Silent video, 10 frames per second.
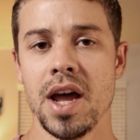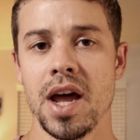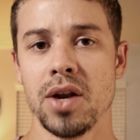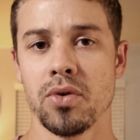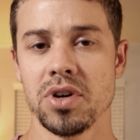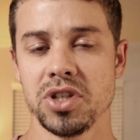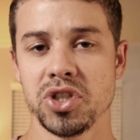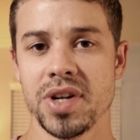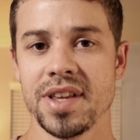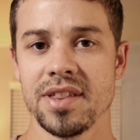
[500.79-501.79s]
In order to
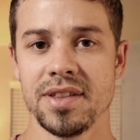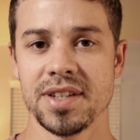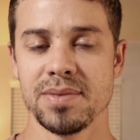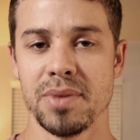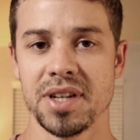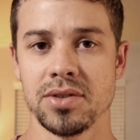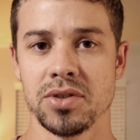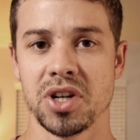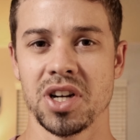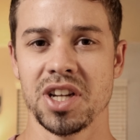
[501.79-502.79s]
strengthen this muscle,
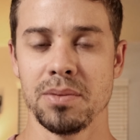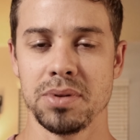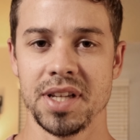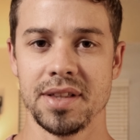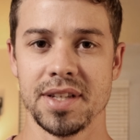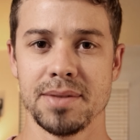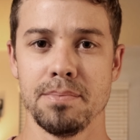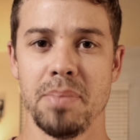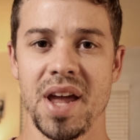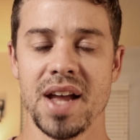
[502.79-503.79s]
you're going to complete this
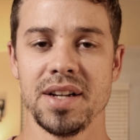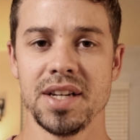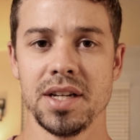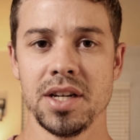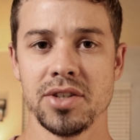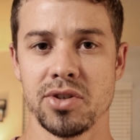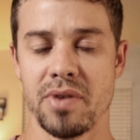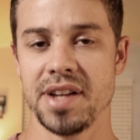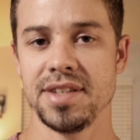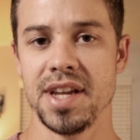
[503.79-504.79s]
banded
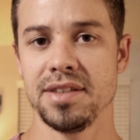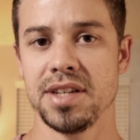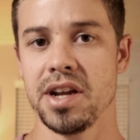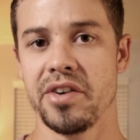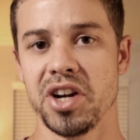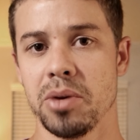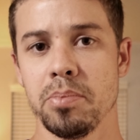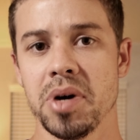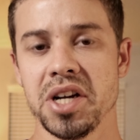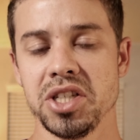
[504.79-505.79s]
serratus anterior
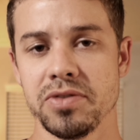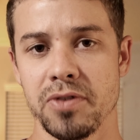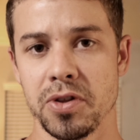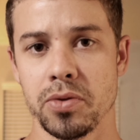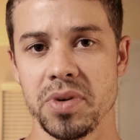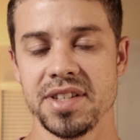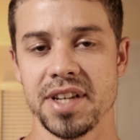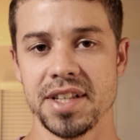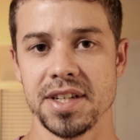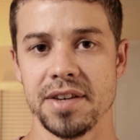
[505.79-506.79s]
punch for 3
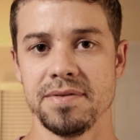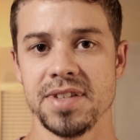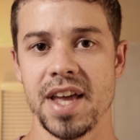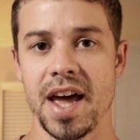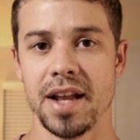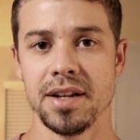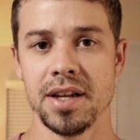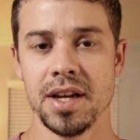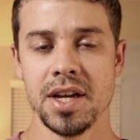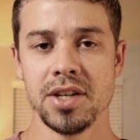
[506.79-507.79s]
sets of 10.
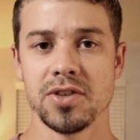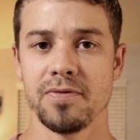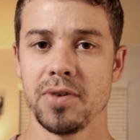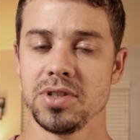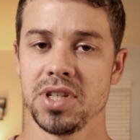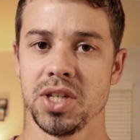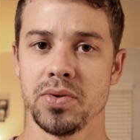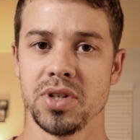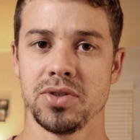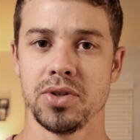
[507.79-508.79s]
So first thing you
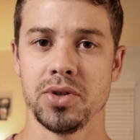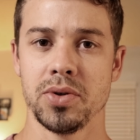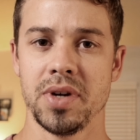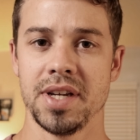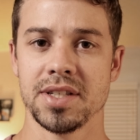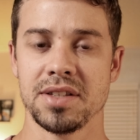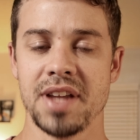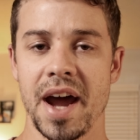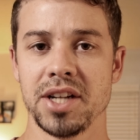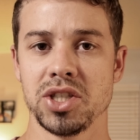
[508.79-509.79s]
want to do is
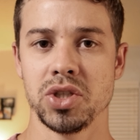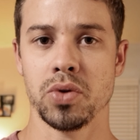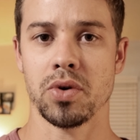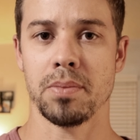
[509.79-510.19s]
attach your